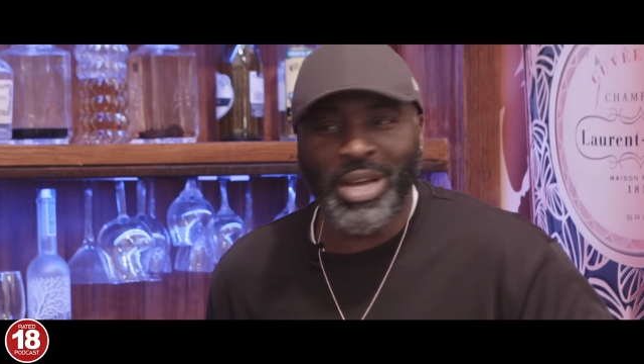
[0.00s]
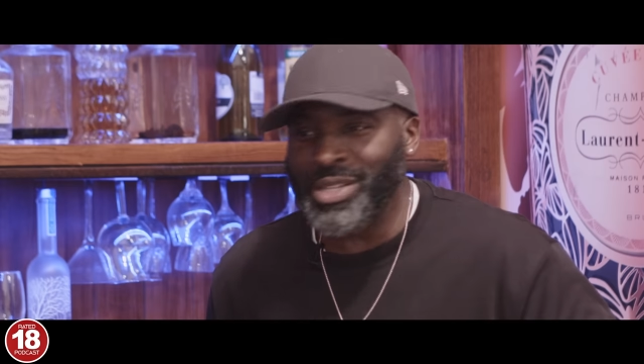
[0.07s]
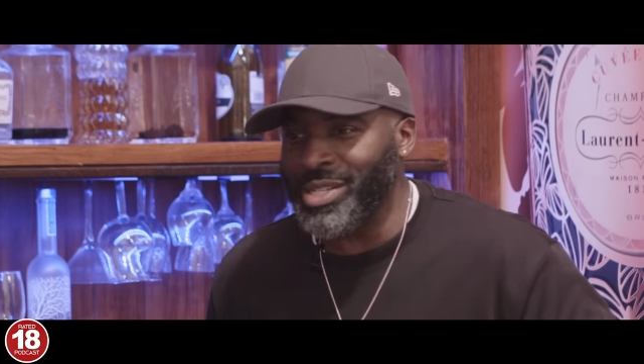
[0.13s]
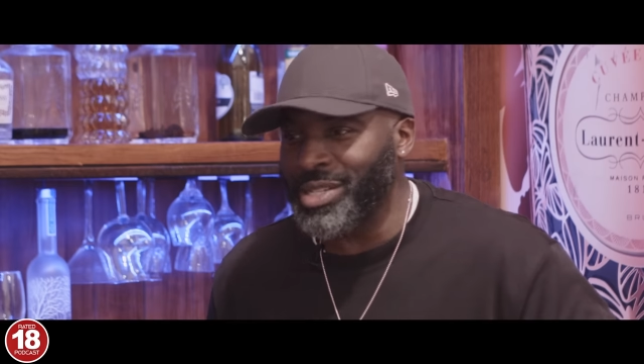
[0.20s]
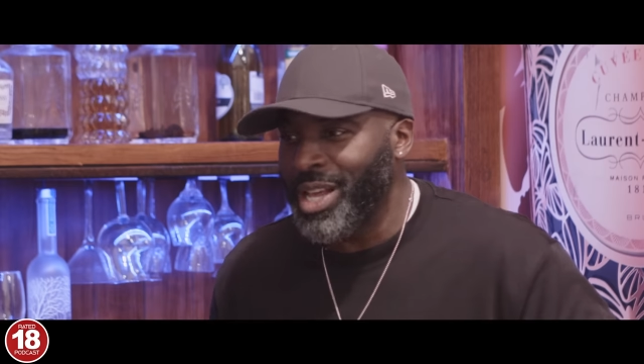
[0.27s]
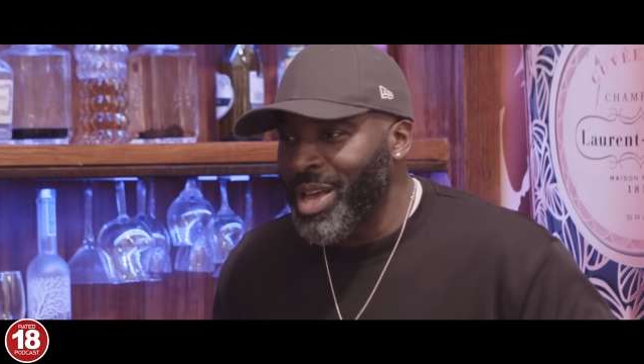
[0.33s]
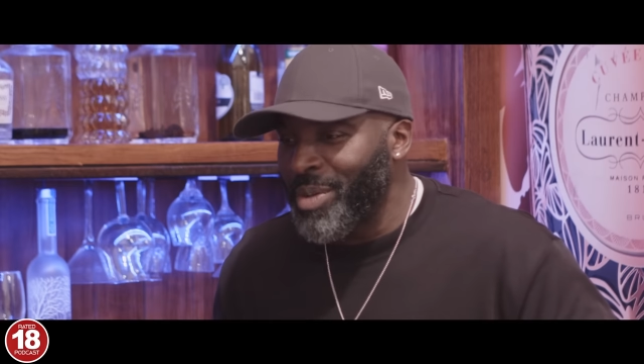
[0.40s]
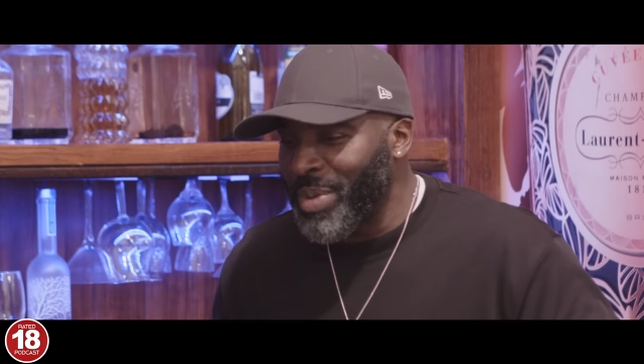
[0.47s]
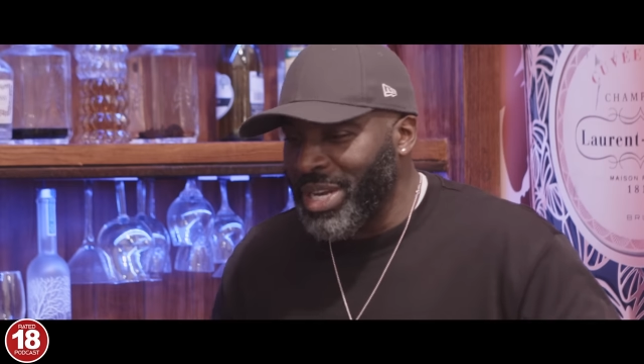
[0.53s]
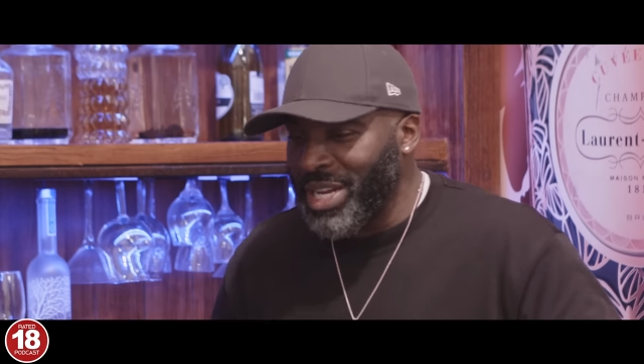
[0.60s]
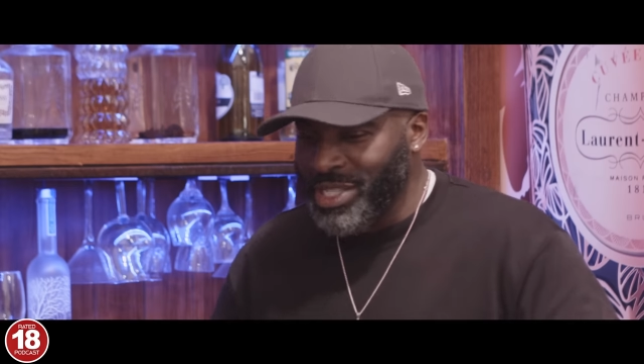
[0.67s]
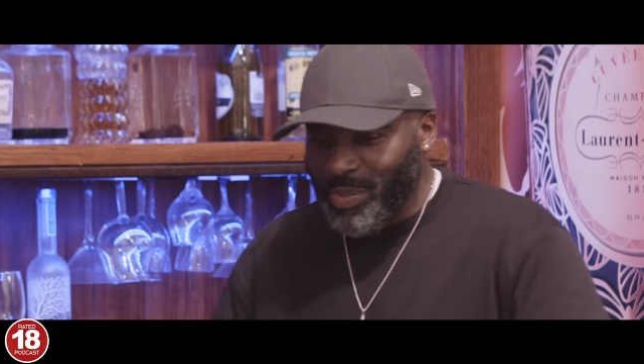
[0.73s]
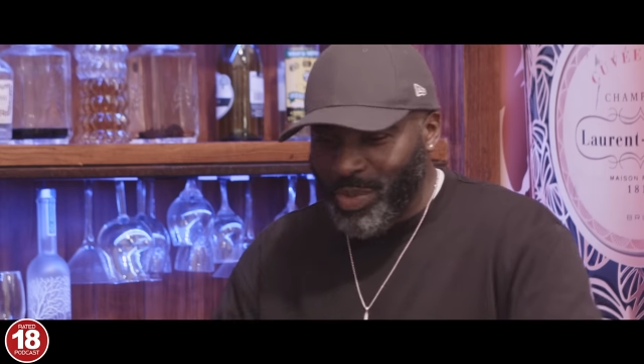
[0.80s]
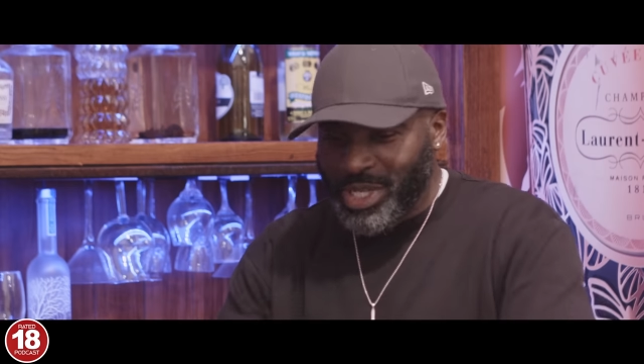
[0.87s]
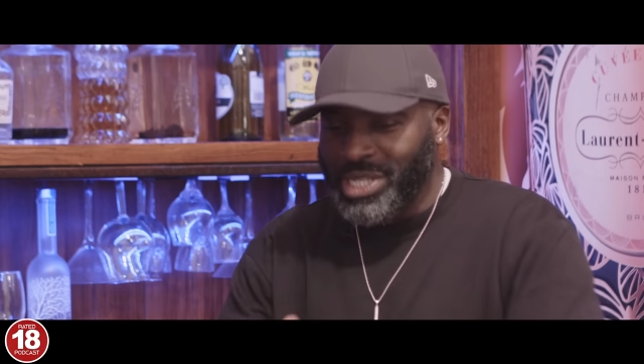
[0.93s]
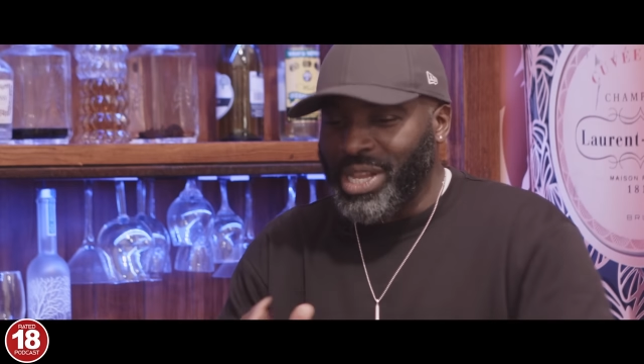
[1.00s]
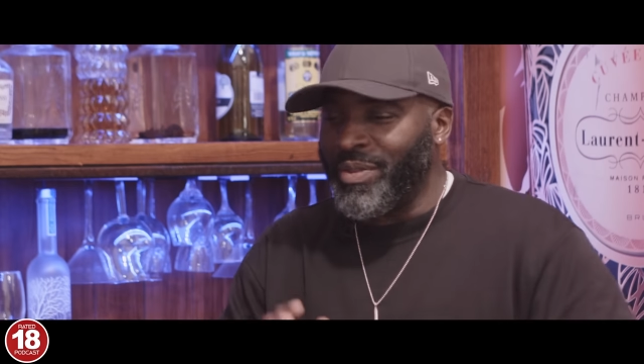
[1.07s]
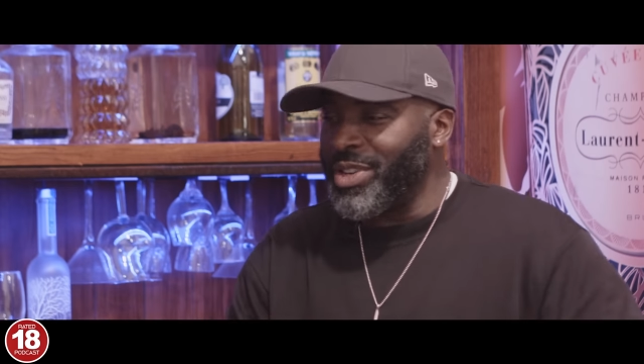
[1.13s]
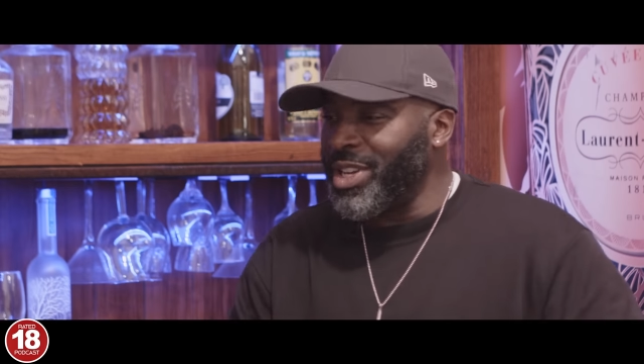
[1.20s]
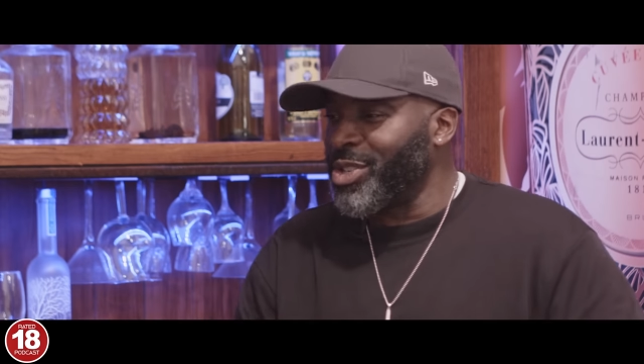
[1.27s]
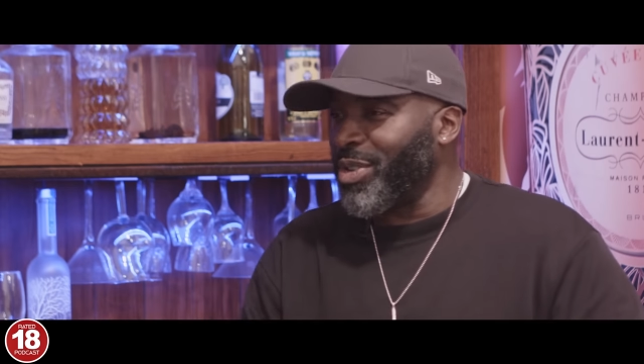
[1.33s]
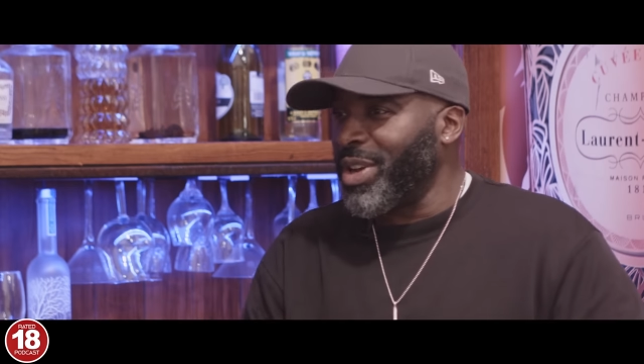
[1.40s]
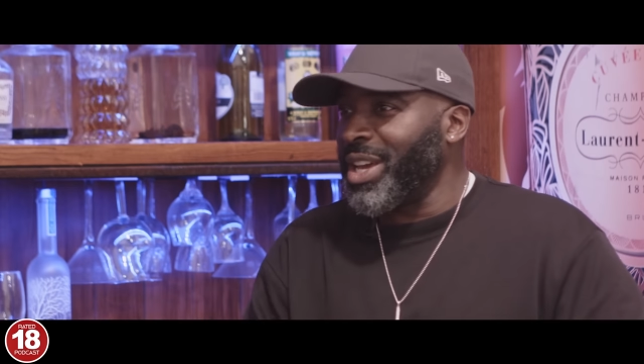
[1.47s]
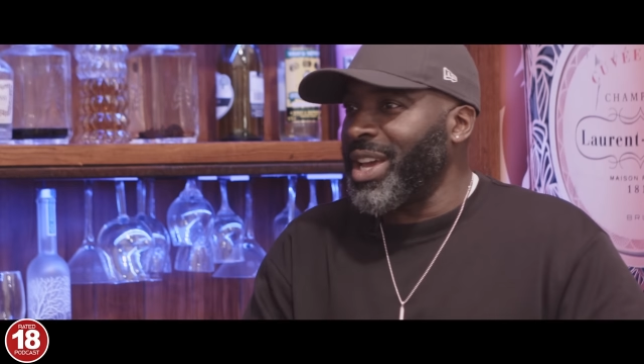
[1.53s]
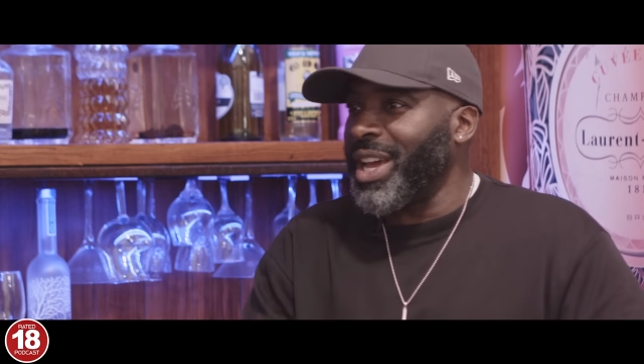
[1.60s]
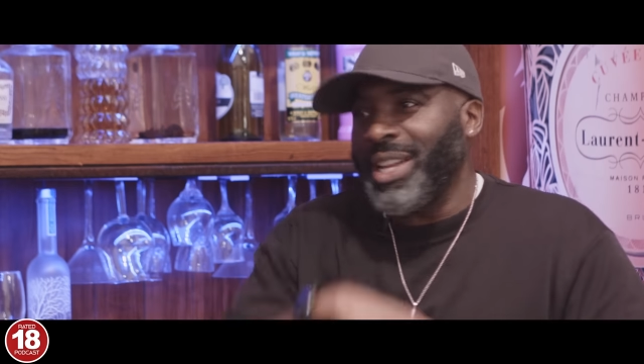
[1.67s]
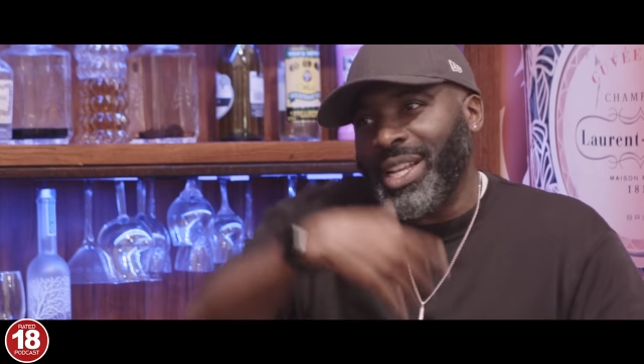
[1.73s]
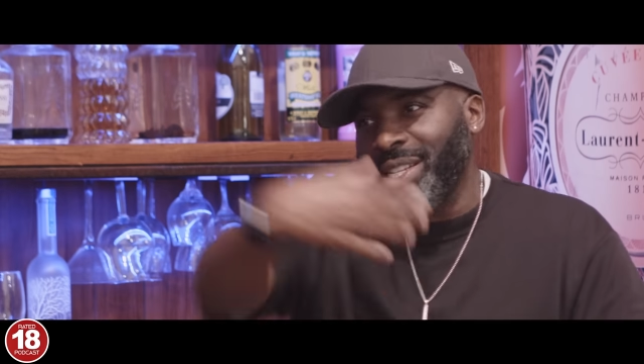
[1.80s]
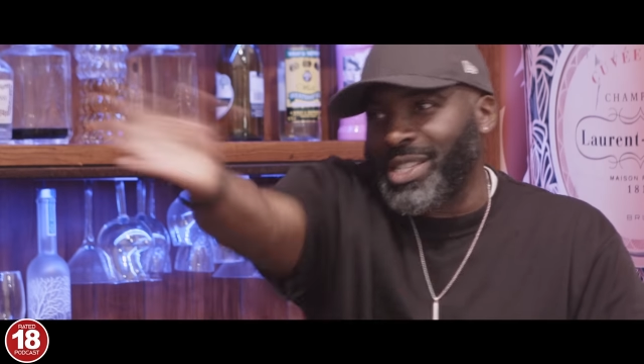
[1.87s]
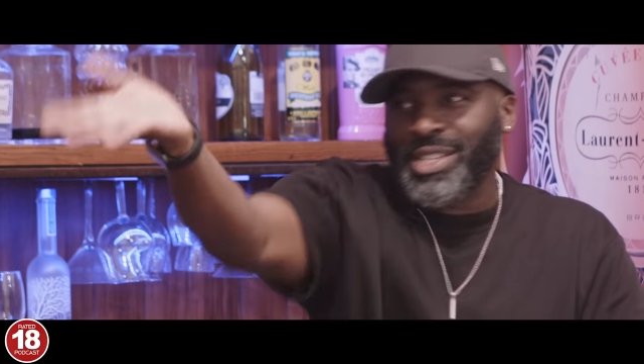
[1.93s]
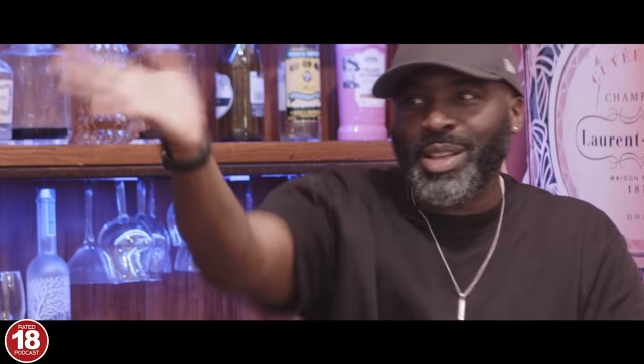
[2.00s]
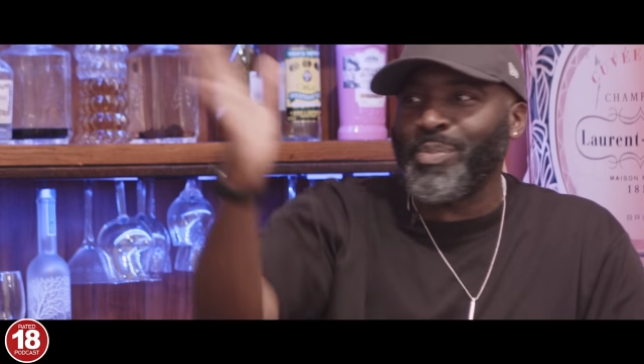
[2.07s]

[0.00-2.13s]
and just, brother, somebody just having a drink and they're just